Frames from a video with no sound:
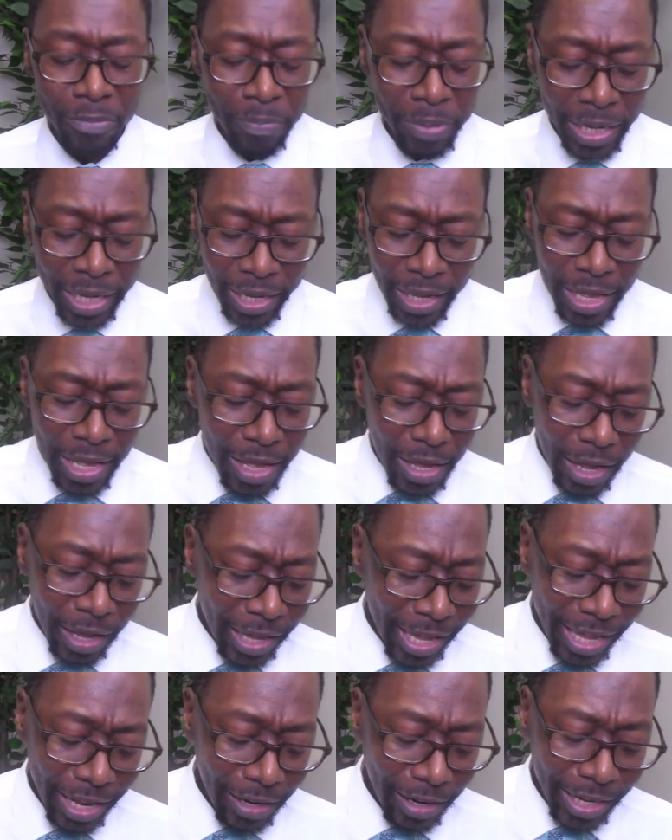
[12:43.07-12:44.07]
But
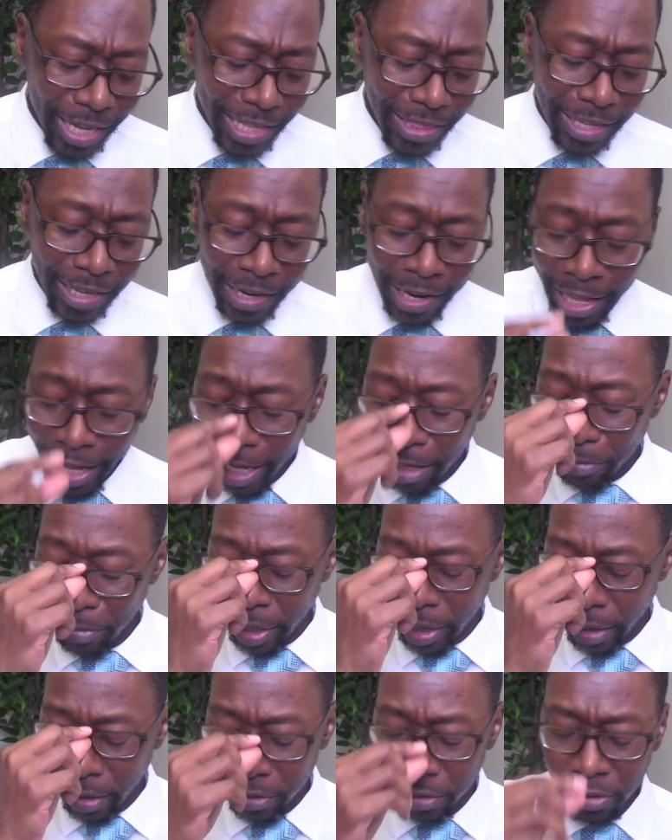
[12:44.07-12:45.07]
again, look at the claim there.